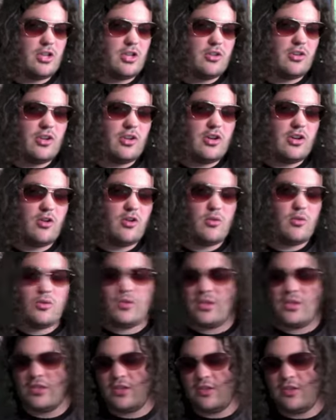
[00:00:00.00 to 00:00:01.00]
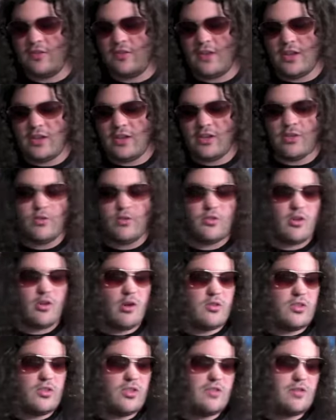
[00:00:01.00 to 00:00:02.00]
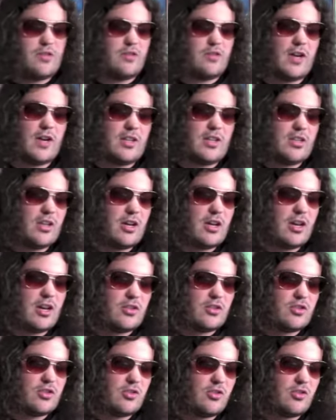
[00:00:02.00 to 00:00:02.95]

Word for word: You know, the, they fight. They use all the stuff to fight the hunters,